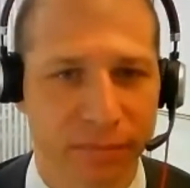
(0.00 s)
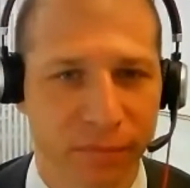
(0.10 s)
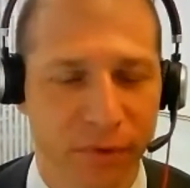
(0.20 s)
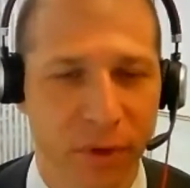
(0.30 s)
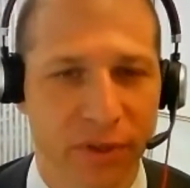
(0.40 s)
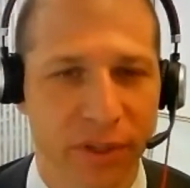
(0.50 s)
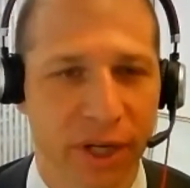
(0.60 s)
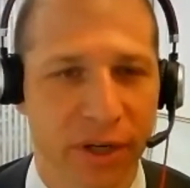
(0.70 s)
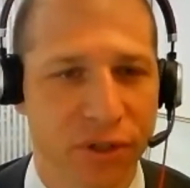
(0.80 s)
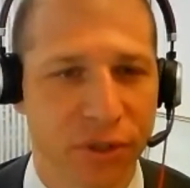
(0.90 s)
folks in
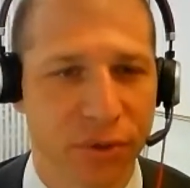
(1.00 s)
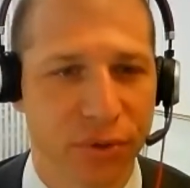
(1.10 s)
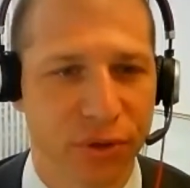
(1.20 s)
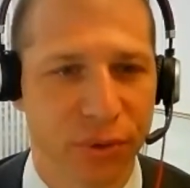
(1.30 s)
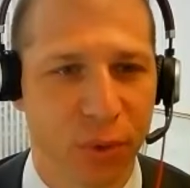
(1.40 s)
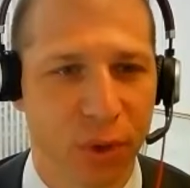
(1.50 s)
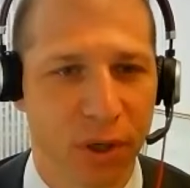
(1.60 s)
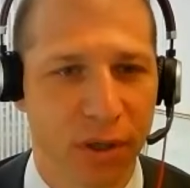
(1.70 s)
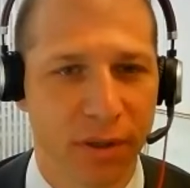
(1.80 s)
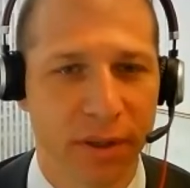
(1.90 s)
their shoes who
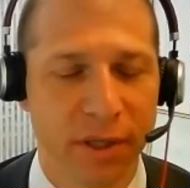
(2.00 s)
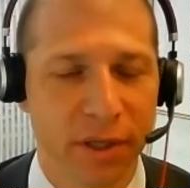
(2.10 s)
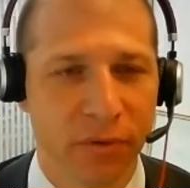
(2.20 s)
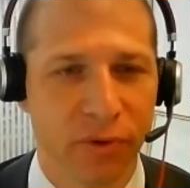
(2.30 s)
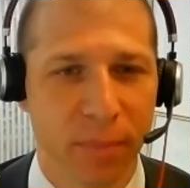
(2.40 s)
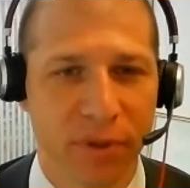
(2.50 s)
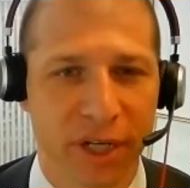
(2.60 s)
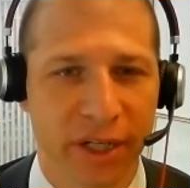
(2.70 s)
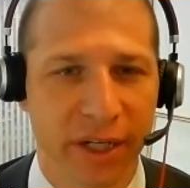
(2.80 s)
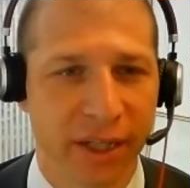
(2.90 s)
are
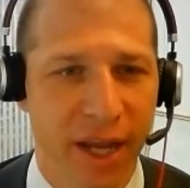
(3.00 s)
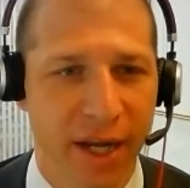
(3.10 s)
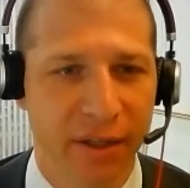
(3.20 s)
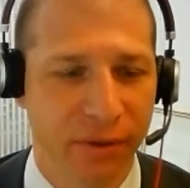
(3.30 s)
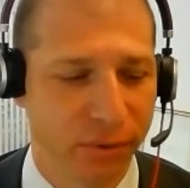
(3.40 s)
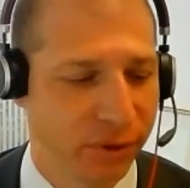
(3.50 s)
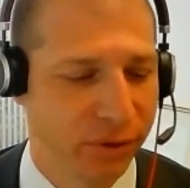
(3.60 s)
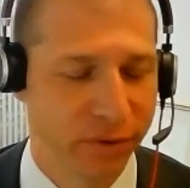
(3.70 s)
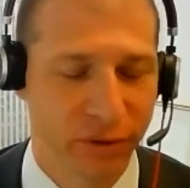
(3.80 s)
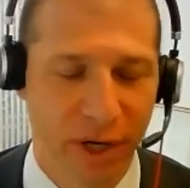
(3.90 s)
representing a client who
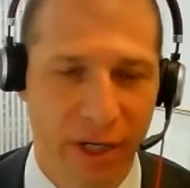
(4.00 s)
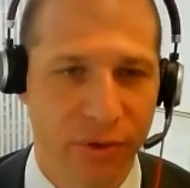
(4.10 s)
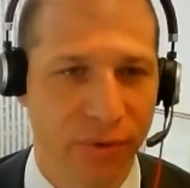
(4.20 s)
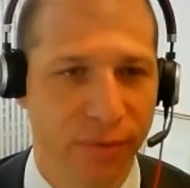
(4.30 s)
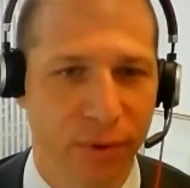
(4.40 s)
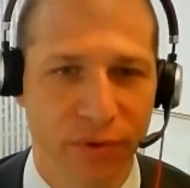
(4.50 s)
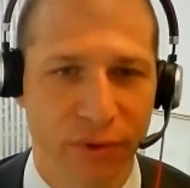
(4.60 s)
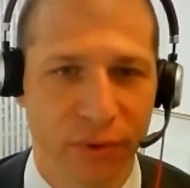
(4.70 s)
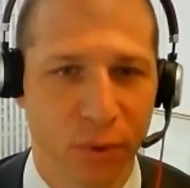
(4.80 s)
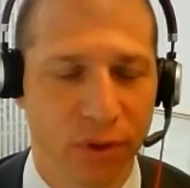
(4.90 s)
is trying to enforce
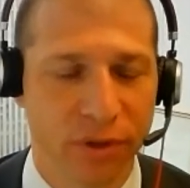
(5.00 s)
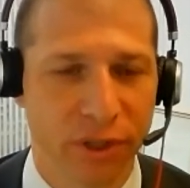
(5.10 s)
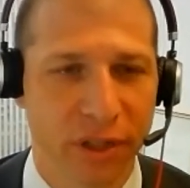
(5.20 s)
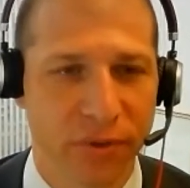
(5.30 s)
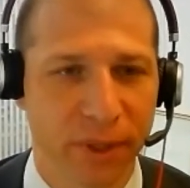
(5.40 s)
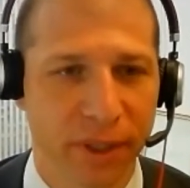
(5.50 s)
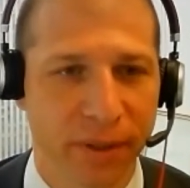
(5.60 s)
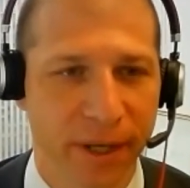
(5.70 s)
an award or judgment.